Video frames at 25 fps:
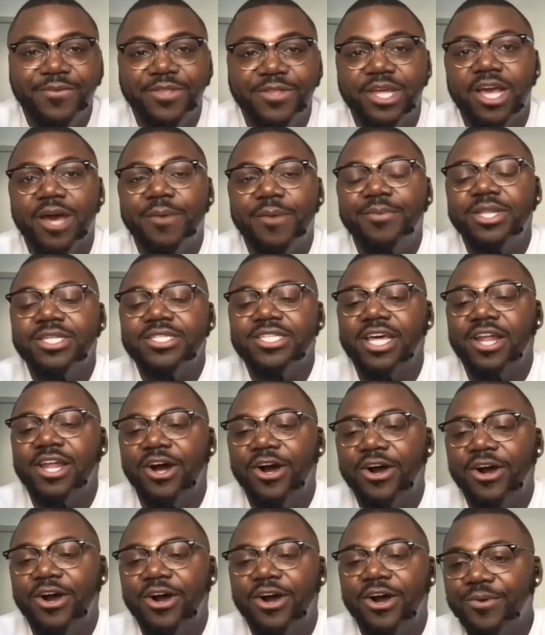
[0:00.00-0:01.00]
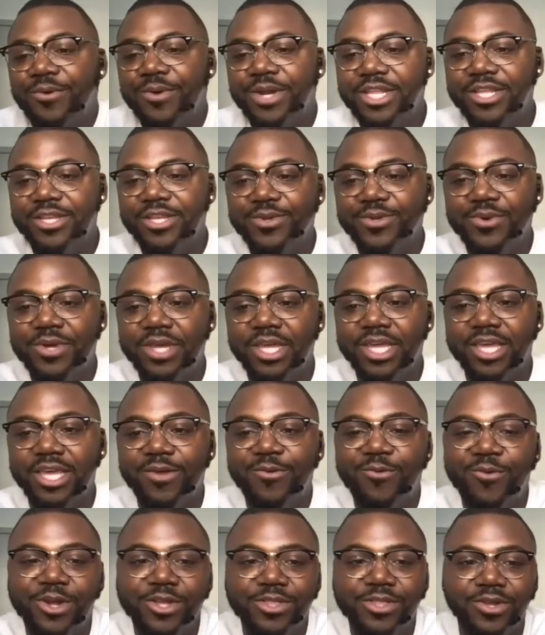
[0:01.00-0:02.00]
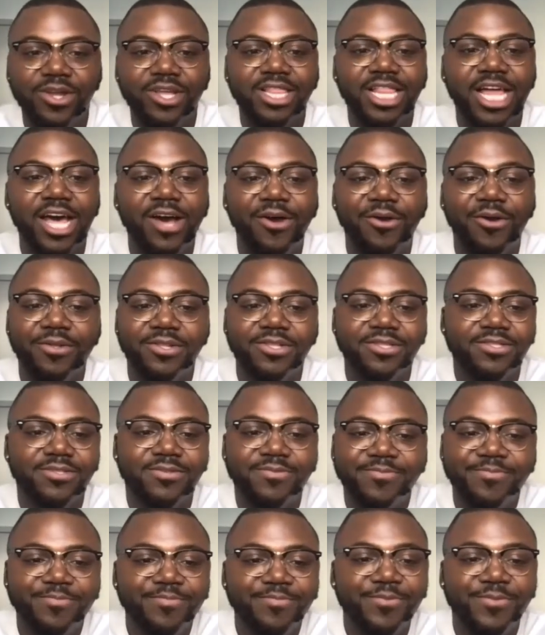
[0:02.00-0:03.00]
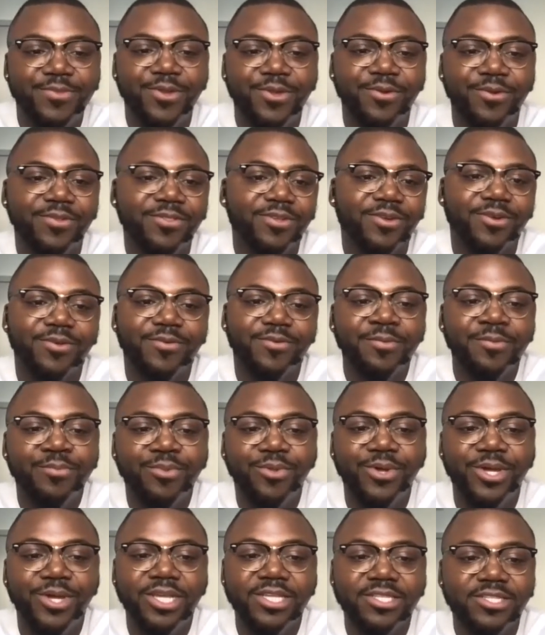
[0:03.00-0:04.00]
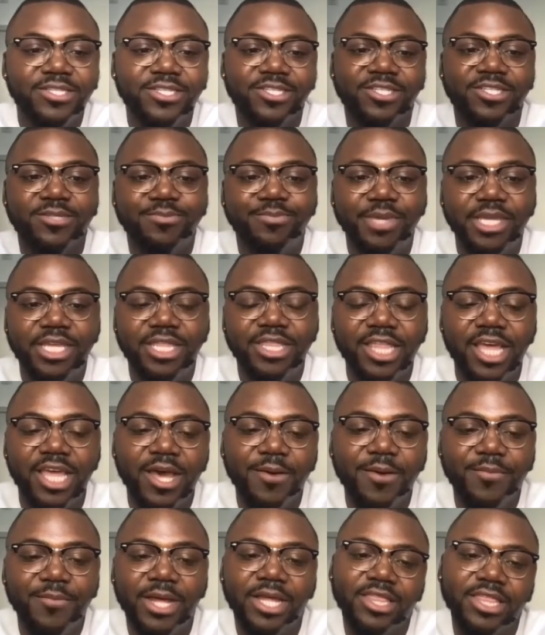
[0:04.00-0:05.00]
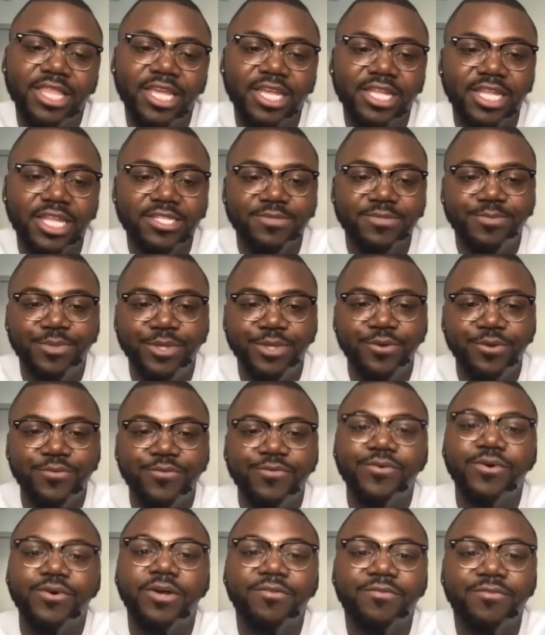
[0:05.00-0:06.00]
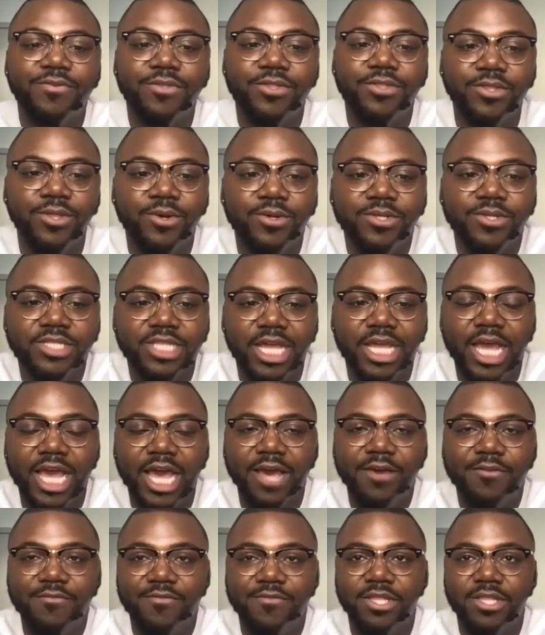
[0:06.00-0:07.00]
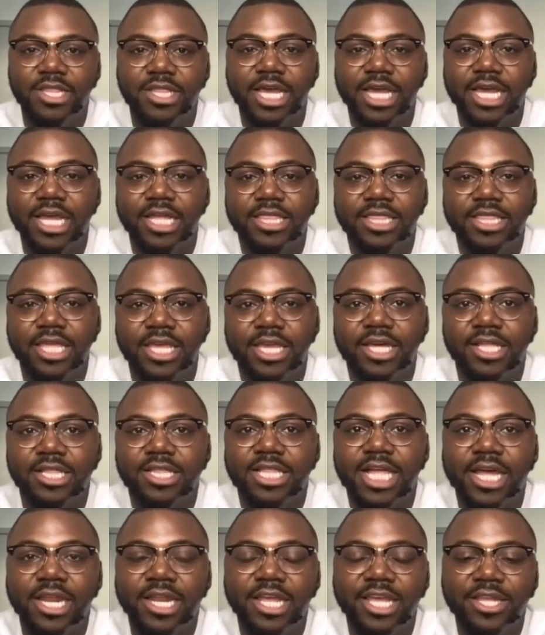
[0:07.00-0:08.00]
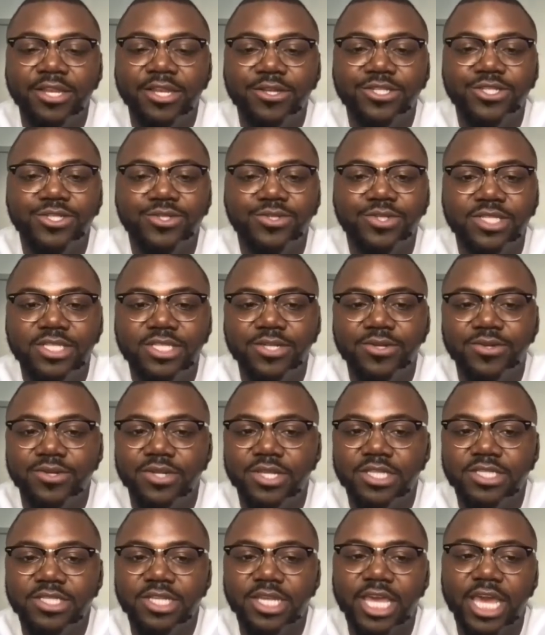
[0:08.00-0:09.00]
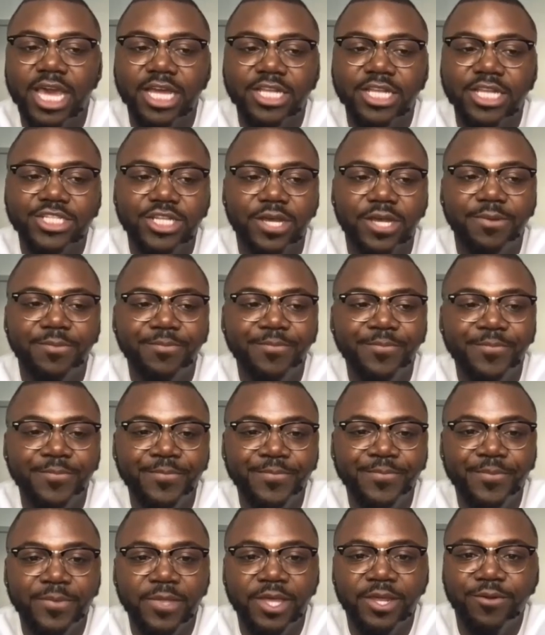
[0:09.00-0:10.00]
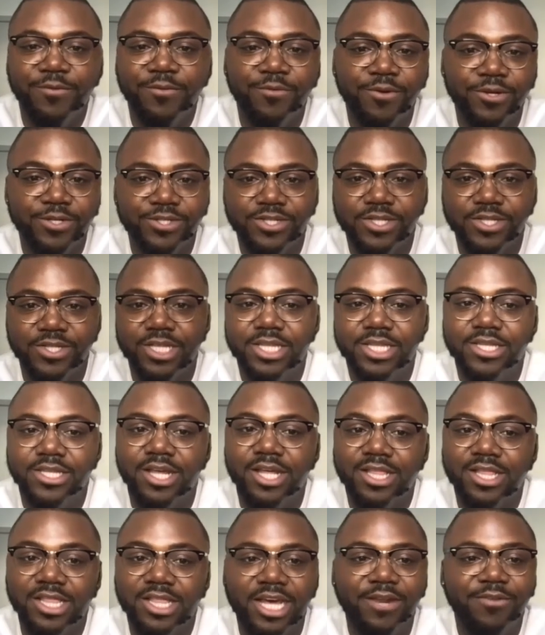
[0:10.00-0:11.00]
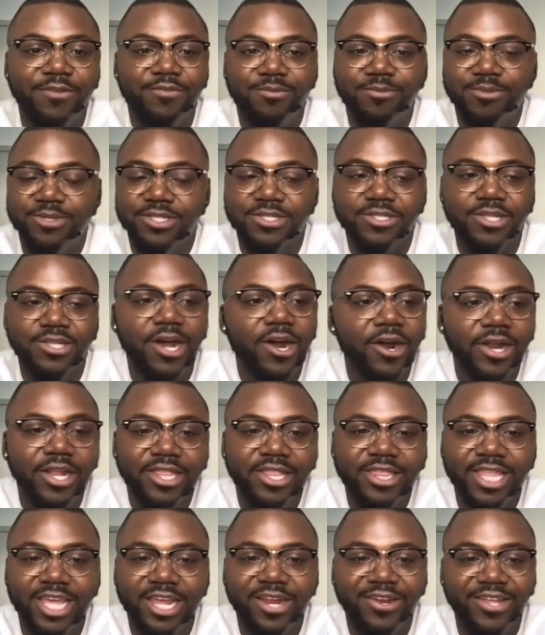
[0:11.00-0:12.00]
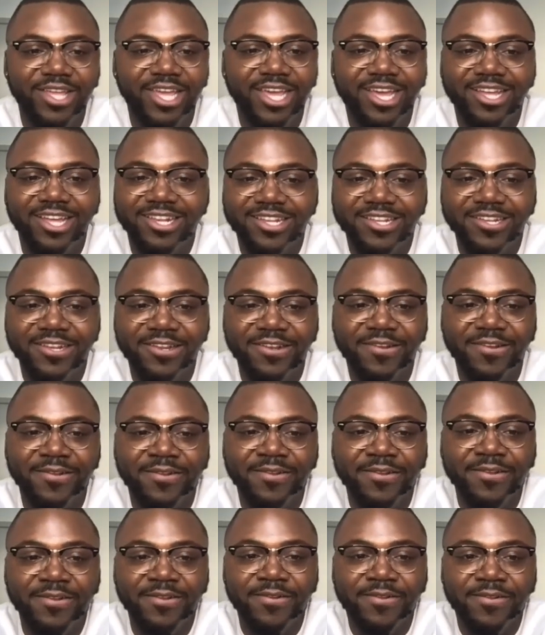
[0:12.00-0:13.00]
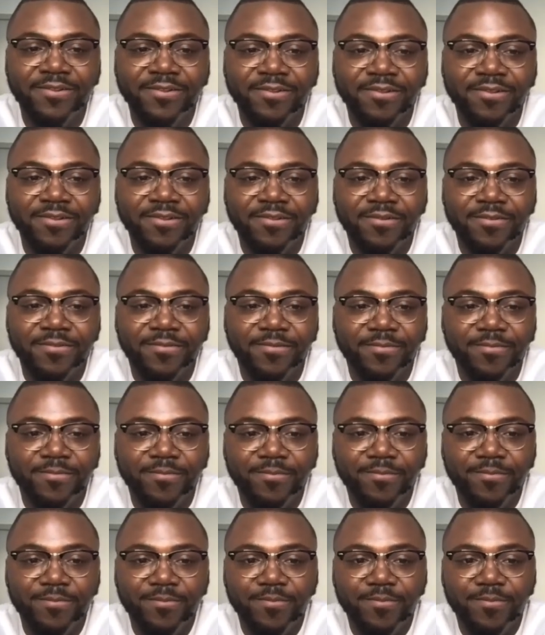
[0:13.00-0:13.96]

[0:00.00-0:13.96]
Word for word: for the companies that are already doing it where they're allowing their their employees to just be them i think that's beautiful and for those that haven't like i think a lot of industries still need to catch up and unfortunately a lot of them just aren't there yet that's